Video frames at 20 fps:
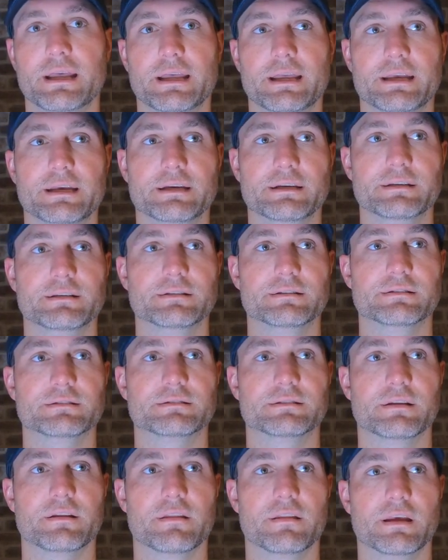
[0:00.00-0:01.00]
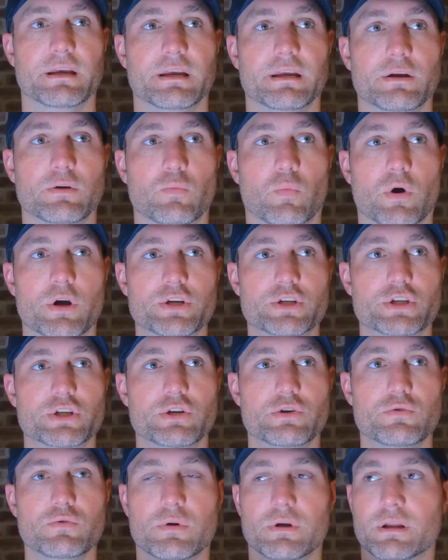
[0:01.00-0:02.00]
is once
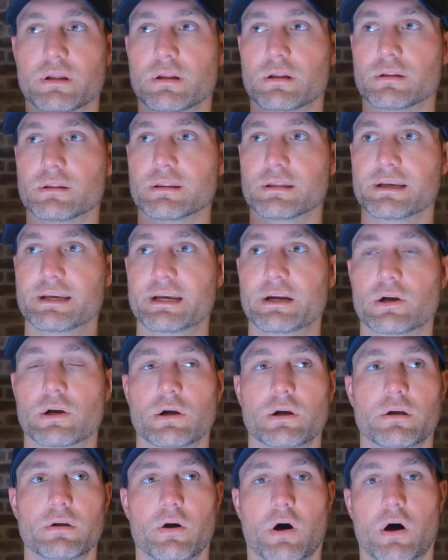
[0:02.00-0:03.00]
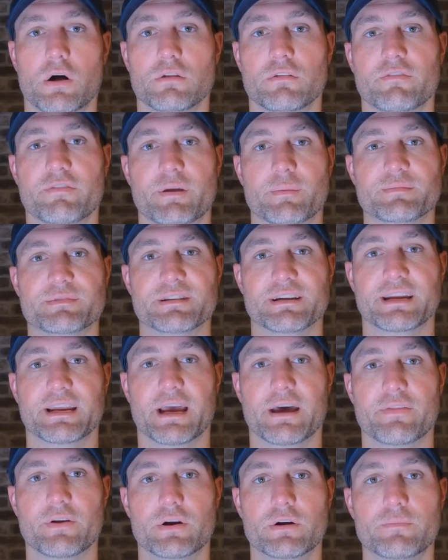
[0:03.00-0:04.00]
you link all of them
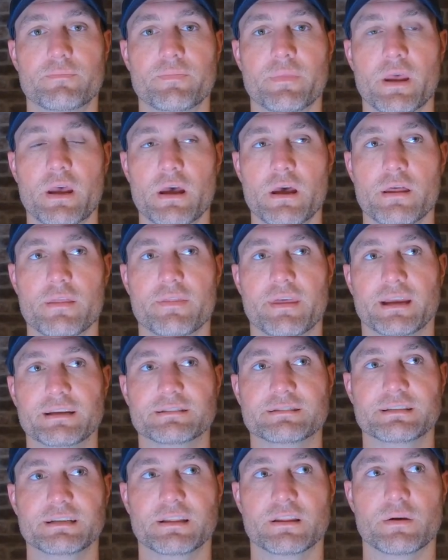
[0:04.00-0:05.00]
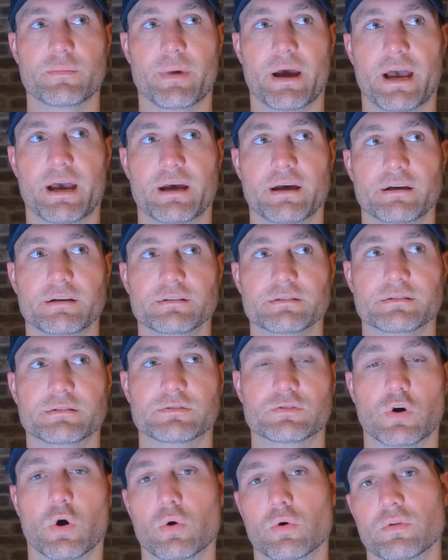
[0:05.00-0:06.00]
together, they see them as
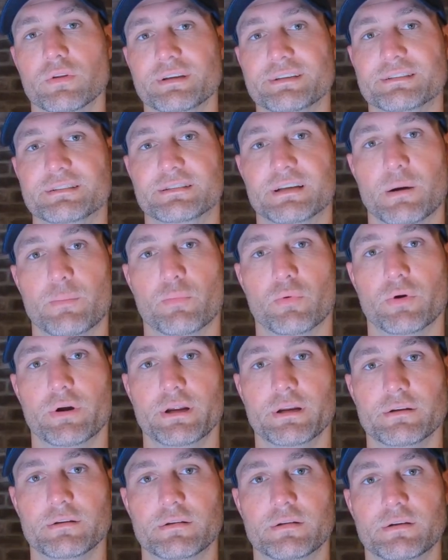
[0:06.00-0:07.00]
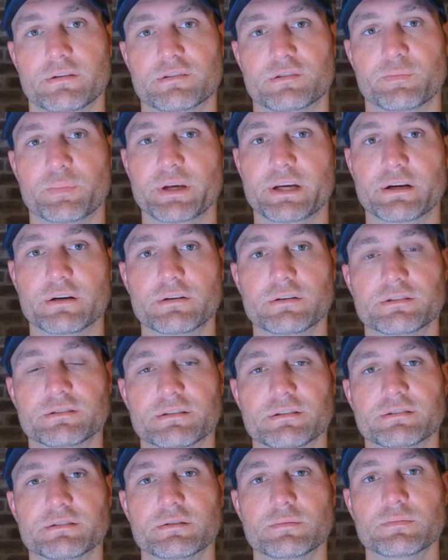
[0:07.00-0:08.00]
totally separate speaker
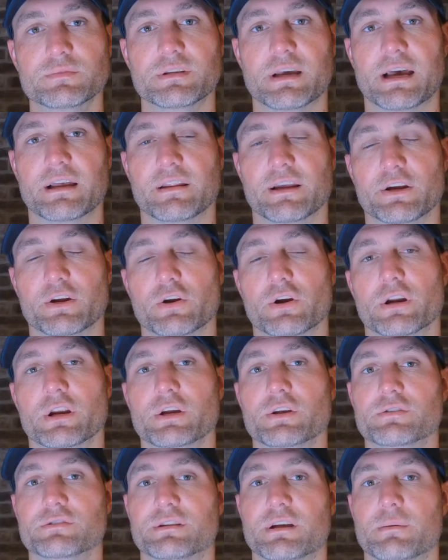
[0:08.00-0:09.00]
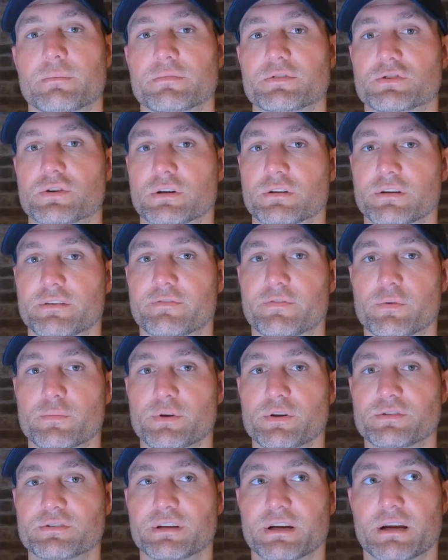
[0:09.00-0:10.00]
systems, like you're going to use them strictly for
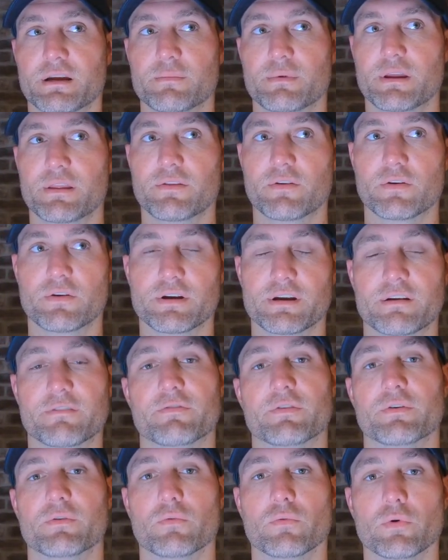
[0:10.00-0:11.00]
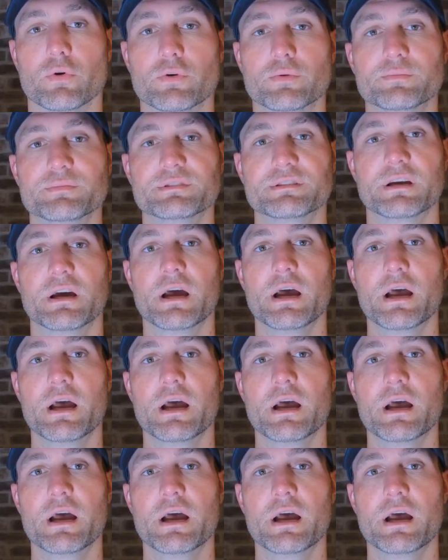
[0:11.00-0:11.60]
music and either in different rooms.